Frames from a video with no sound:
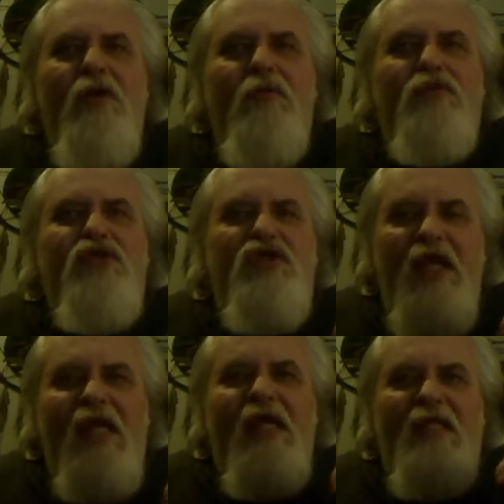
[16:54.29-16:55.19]
They're
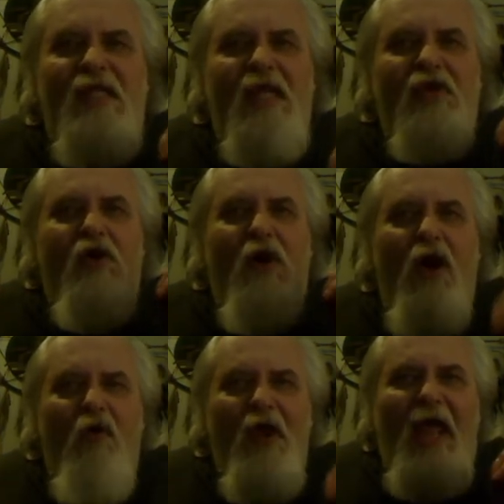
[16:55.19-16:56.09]
sticking a dick in their
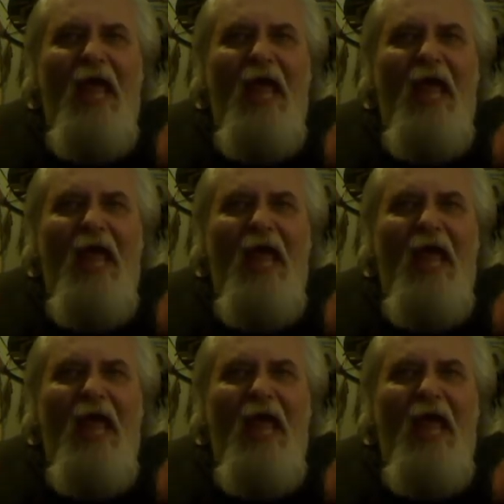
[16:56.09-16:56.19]
own